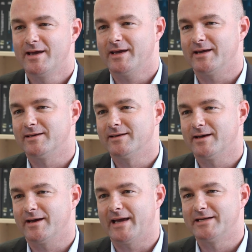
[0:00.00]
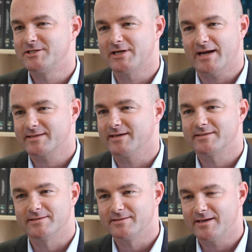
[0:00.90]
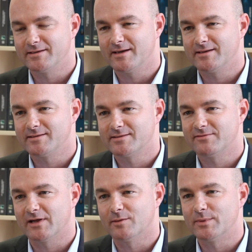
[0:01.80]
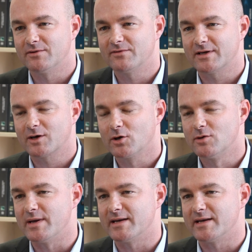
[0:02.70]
in energy access and development of the economy.